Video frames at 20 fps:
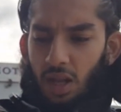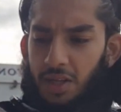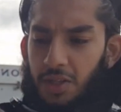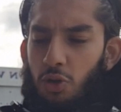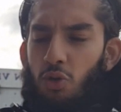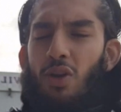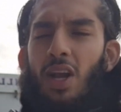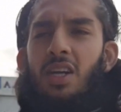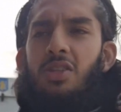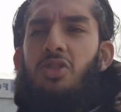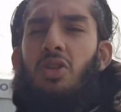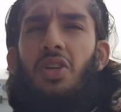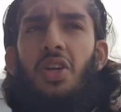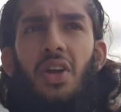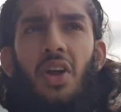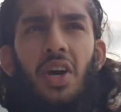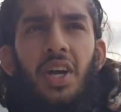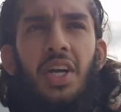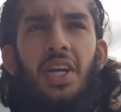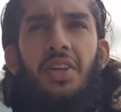Newcastle
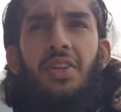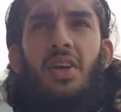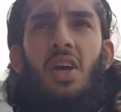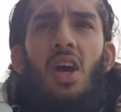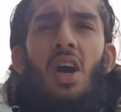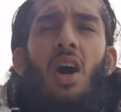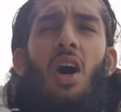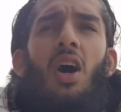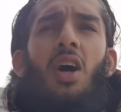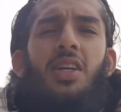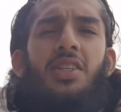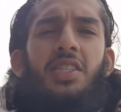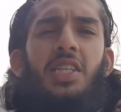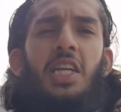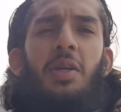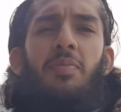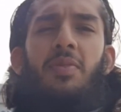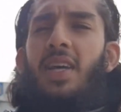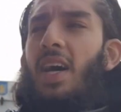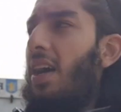United are a
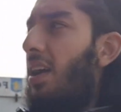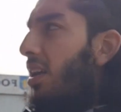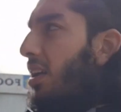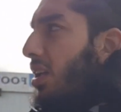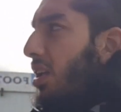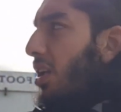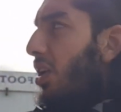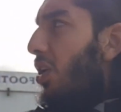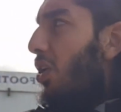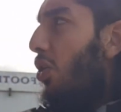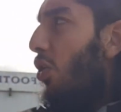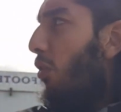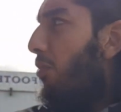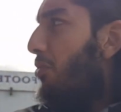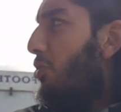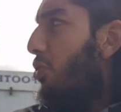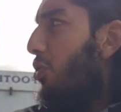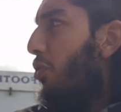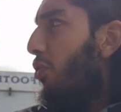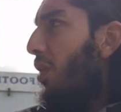team that love
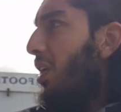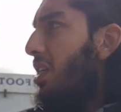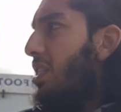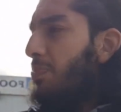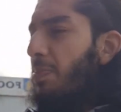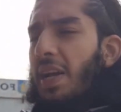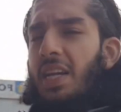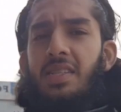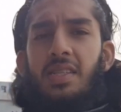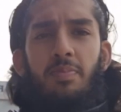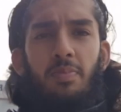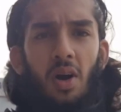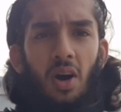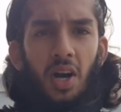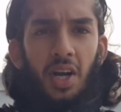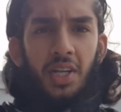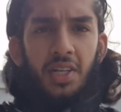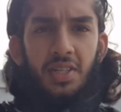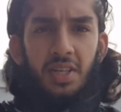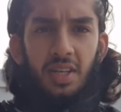to create space in
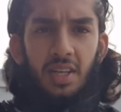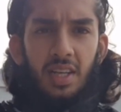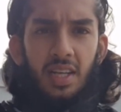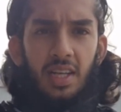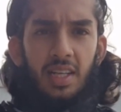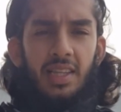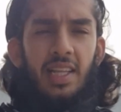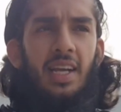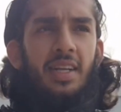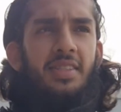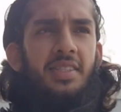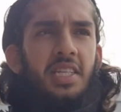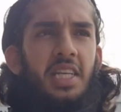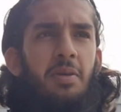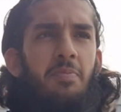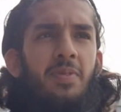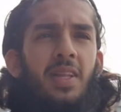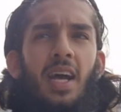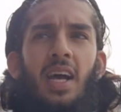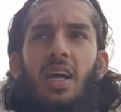behind. They're a
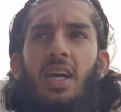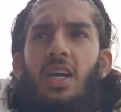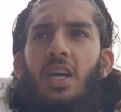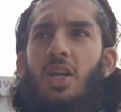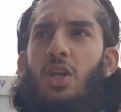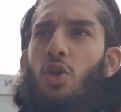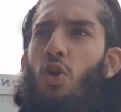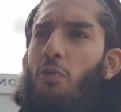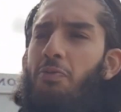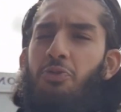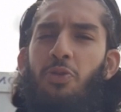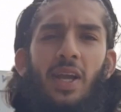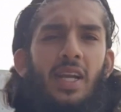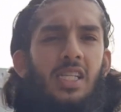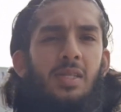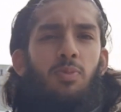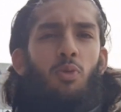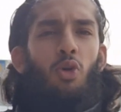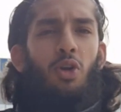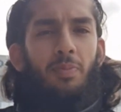team that love to
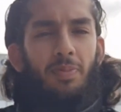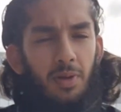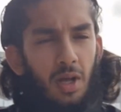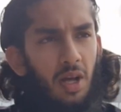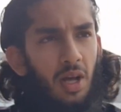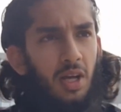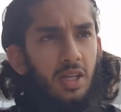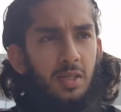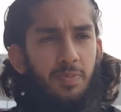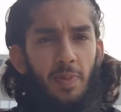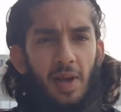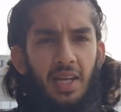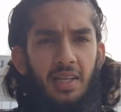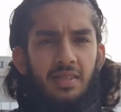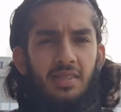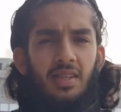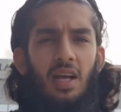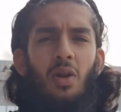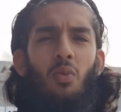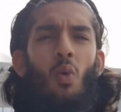exploit uh,
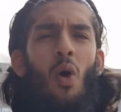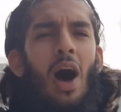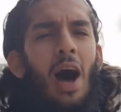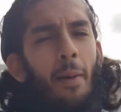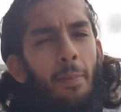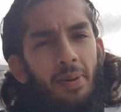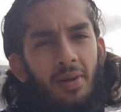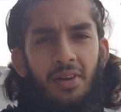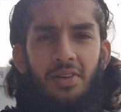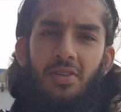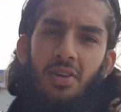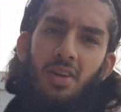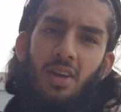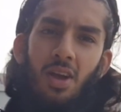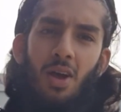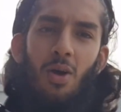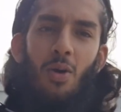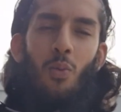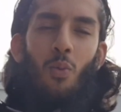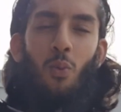space. And what happened?
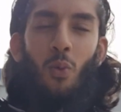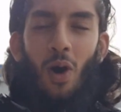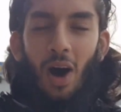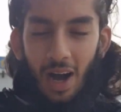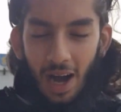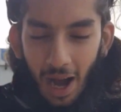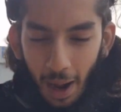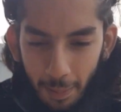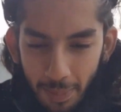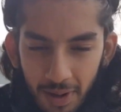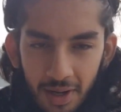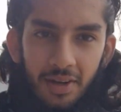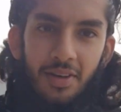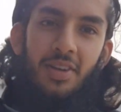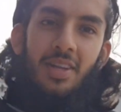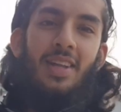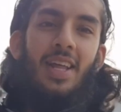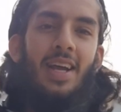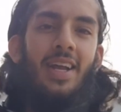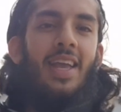What happened
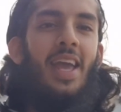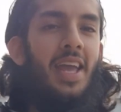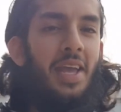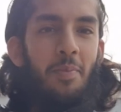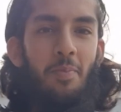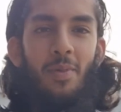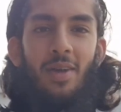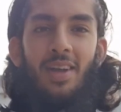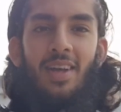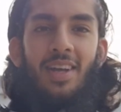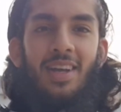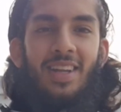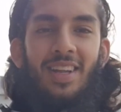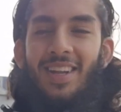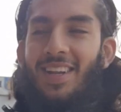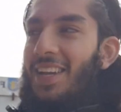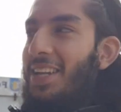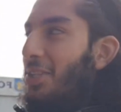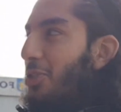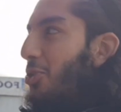in that game?
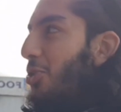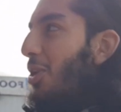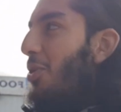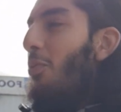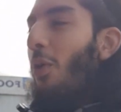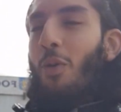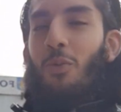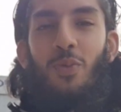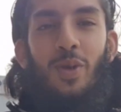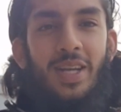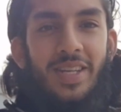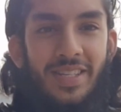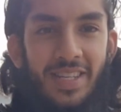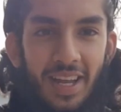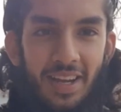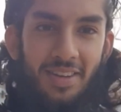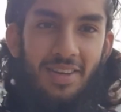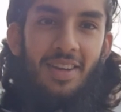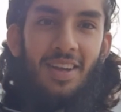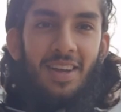literally what we
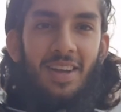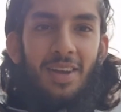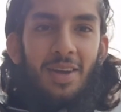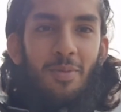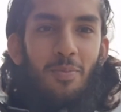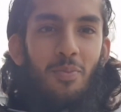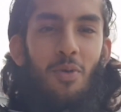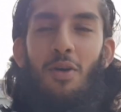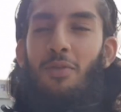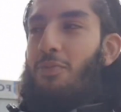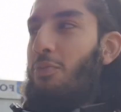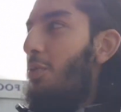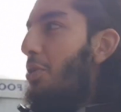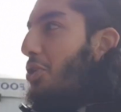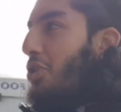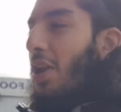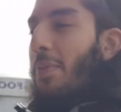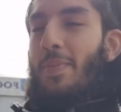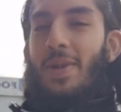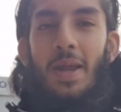said. Bro, we
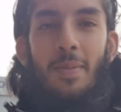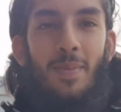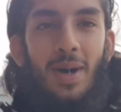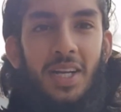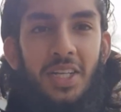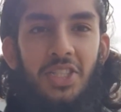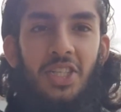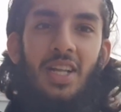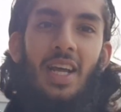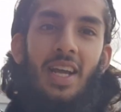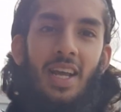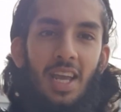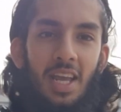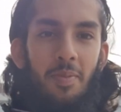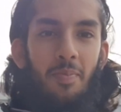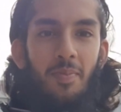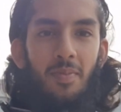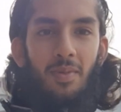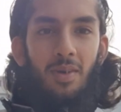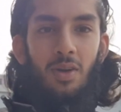should have been a manager that
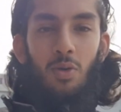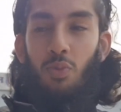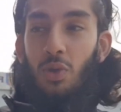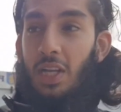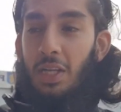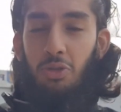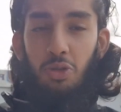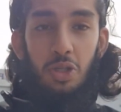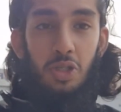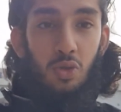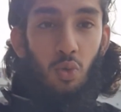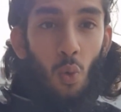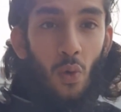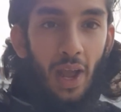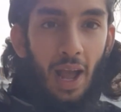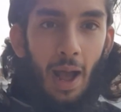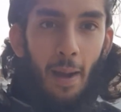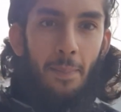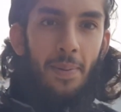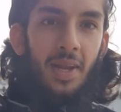game. We literally saw
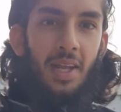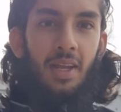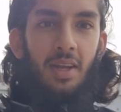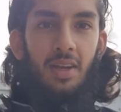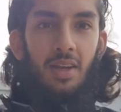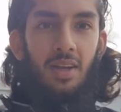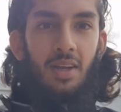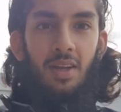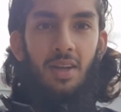it happening.